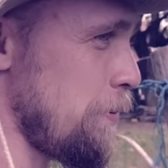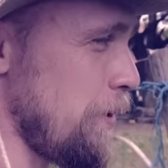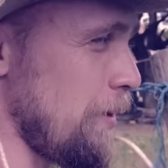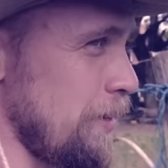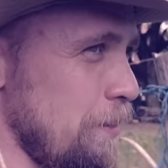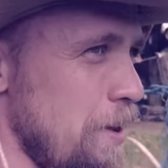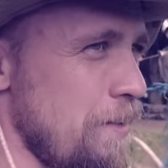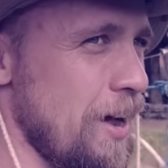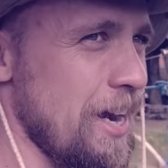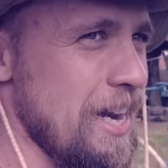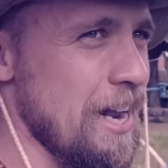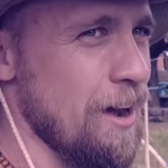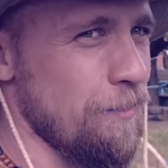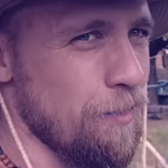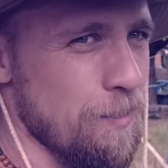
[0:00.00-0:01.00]
I think we've had it
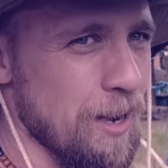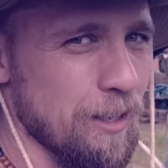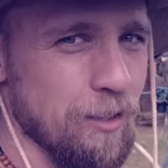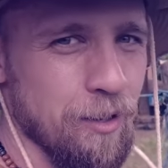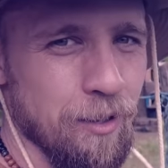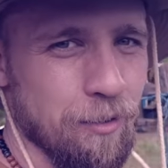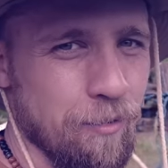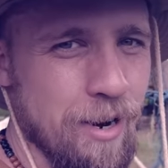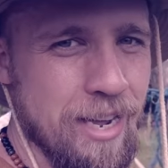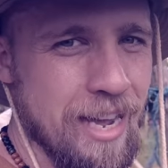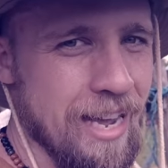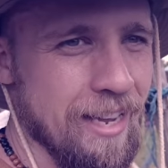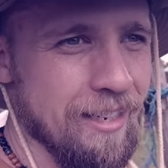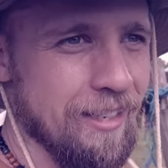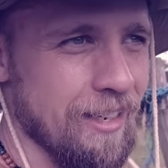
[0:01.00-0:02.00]
now for about 2 or 3
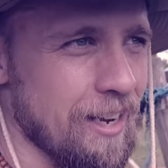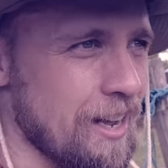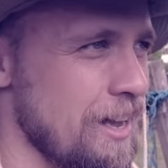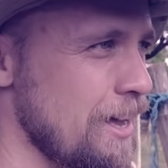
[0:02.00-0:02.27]
years.